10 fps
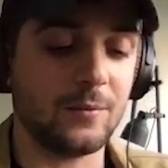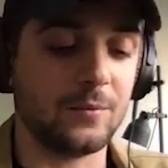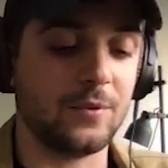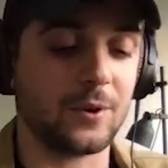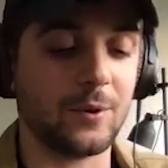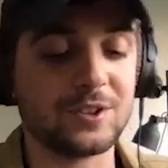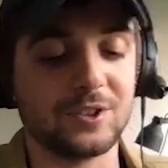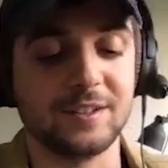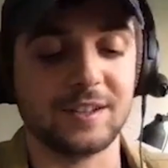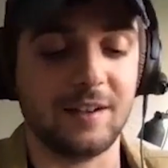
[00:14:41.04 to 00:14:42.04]
the
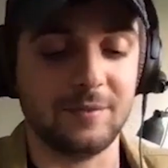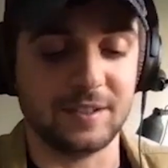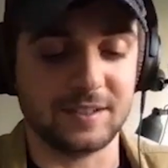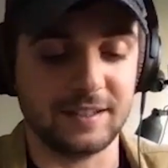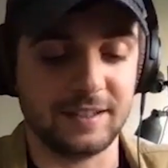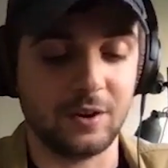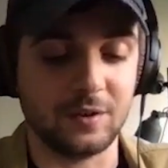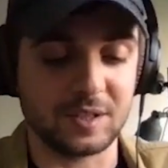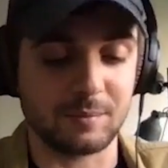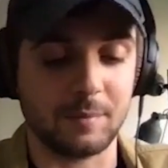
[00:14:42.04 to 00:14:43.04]
question is obviously all
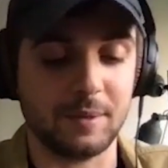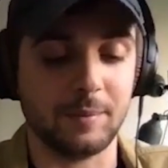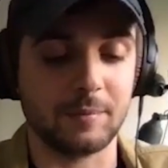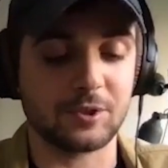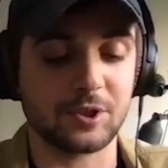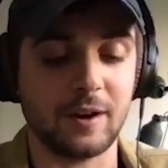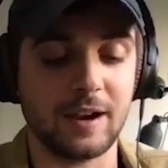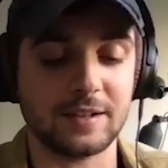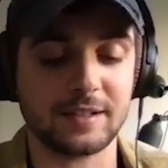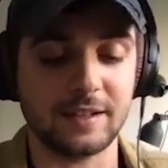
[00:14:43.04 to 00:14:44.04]
these smart people, I'm sure, are
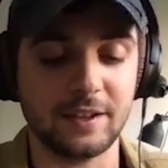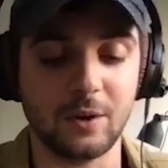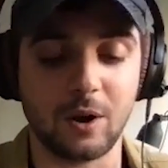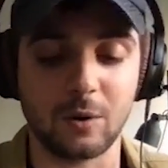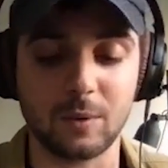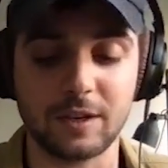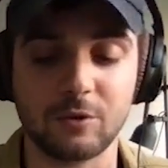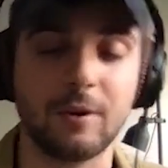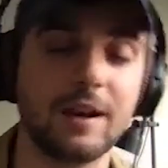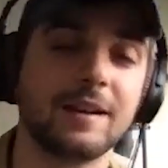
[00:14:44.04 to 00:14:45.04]
asking, you know, are we
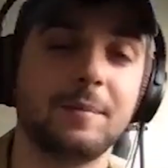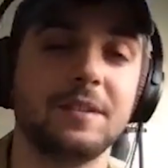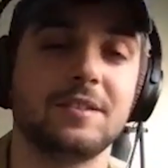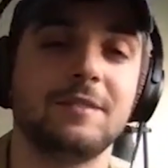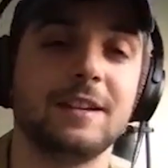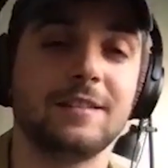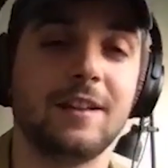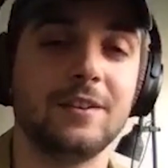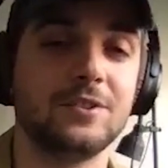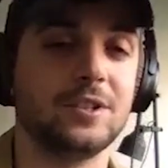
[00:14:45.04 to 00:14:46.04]
creating a piece of
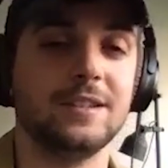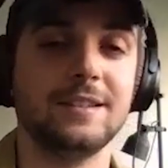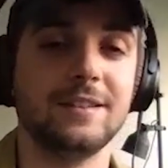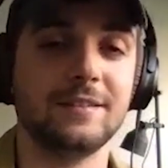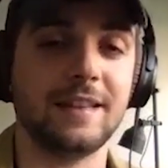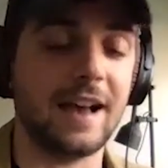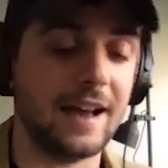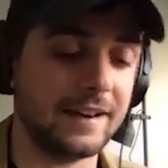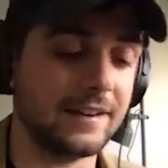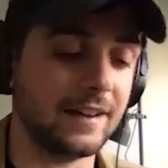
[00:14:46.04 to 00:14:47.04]
technology that,